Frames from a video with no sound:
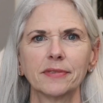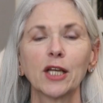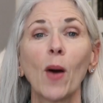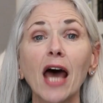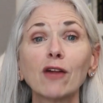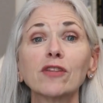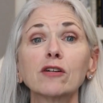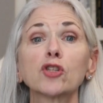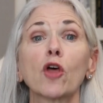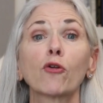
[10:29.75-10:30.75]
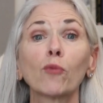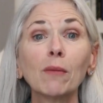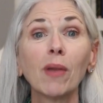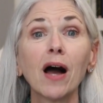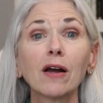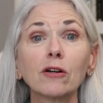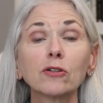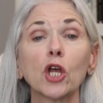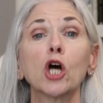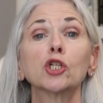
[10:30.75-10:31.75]
So out of those three
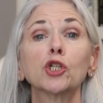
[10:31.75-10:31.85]
bloggers,